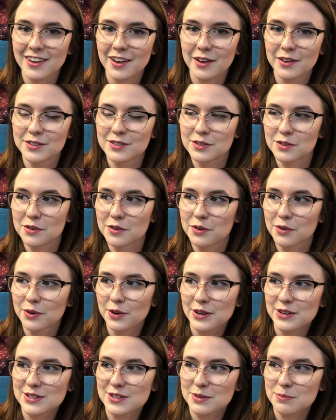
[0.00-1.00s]
because
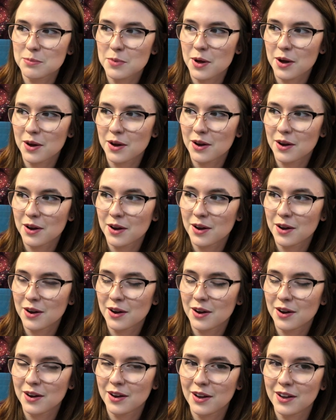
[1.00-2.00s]

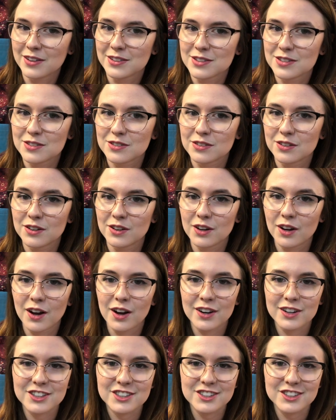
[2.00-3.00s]
charisma and
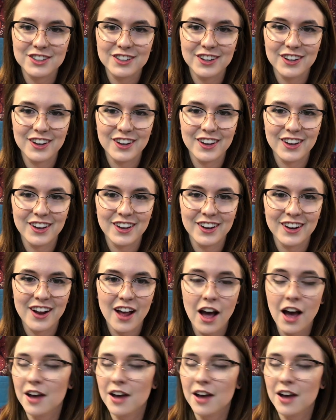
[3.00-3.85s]
seduction.